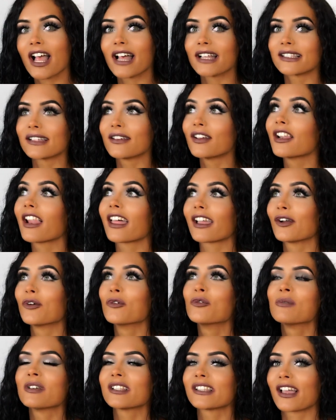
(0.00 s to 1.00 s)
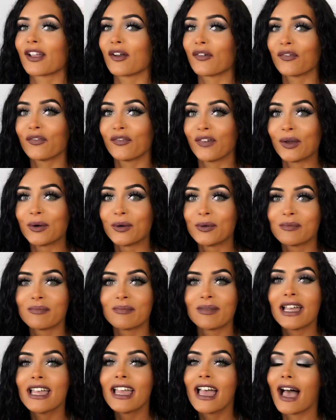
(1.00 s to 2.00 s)
as a like almost like a
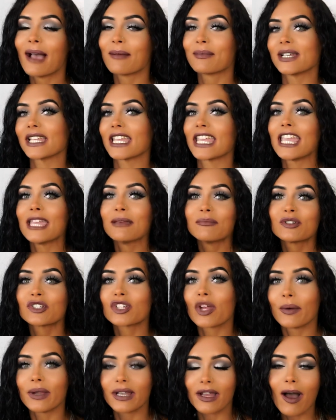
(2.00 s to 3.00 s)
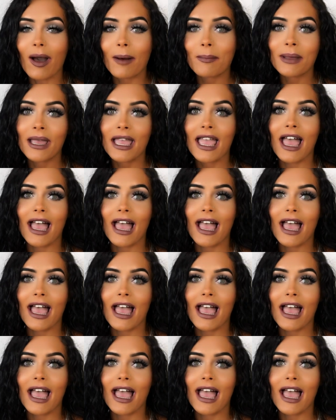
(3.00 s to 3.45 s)
film i'm going to keep showing up